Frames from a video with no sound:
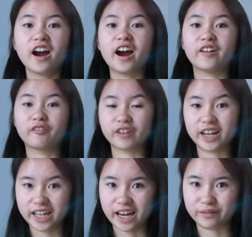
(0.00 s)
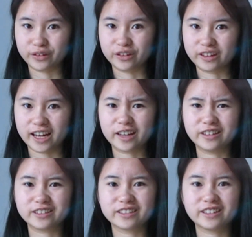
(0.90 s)
I really haven't.
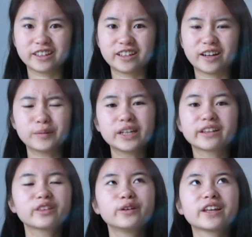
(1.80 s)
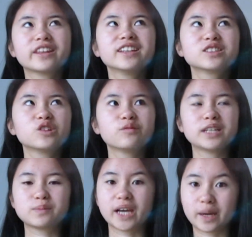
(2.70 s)
And I mean, I think it sort of
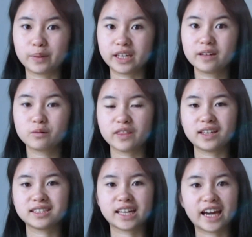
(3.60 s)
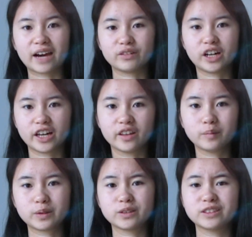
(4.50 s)
makes me happy when they say I haven't either,
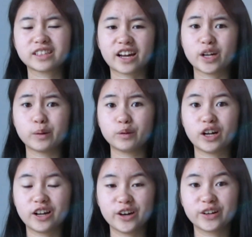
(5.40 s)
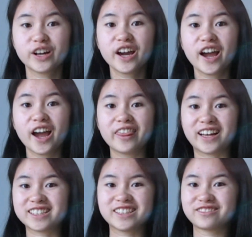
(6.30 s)
because I know I'm not alone.
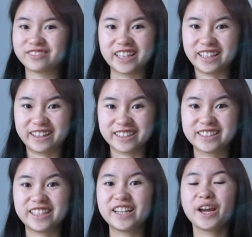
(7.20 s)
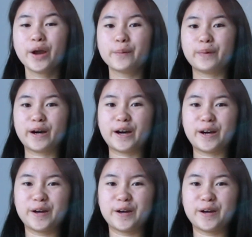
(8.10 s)
That sounds really nasty, but